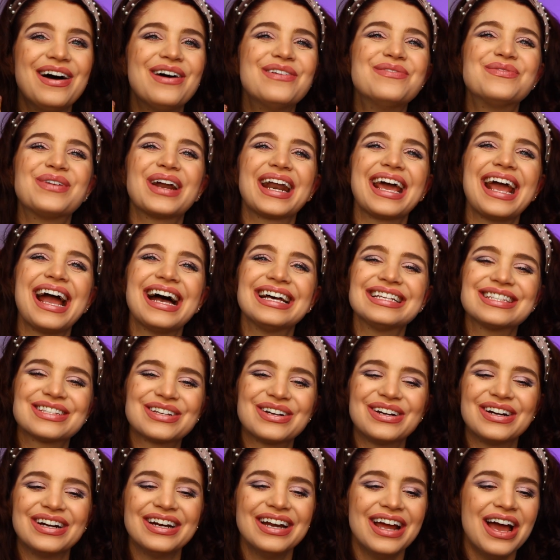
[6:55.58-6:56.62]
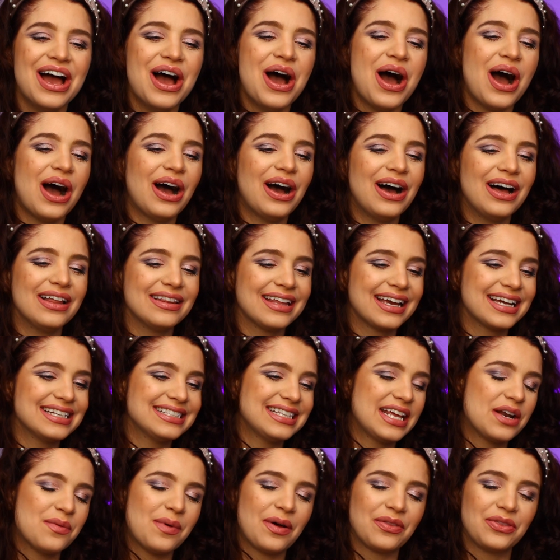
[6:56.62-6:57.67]
but I ask her uh, like I
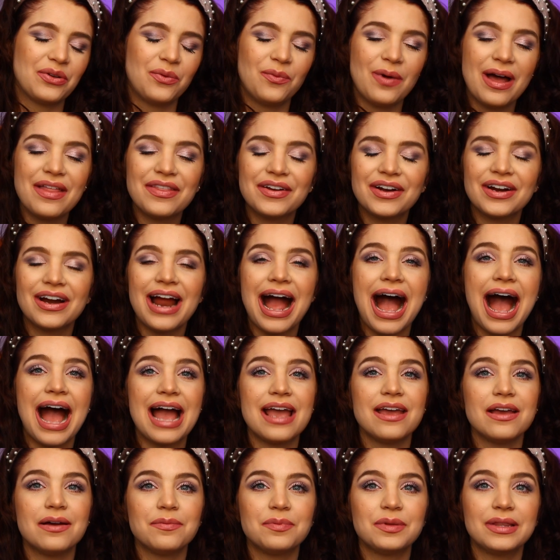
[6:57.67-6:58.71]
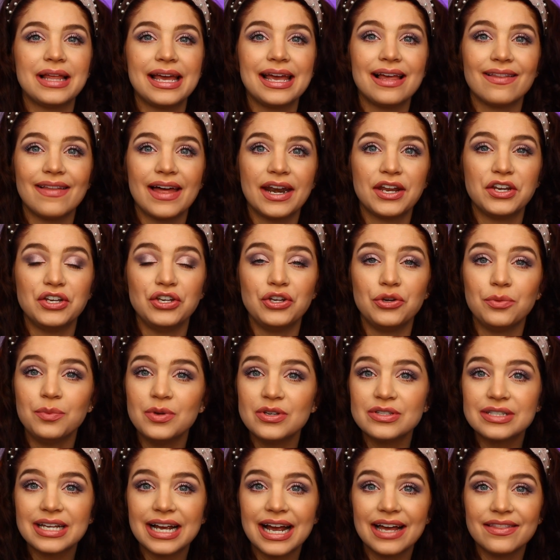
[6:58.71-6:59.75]
said about the weather, I play a lot of new
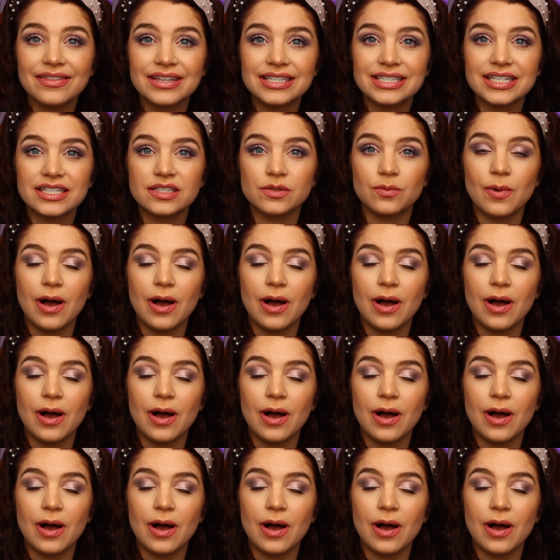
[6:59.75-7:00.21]
music on this as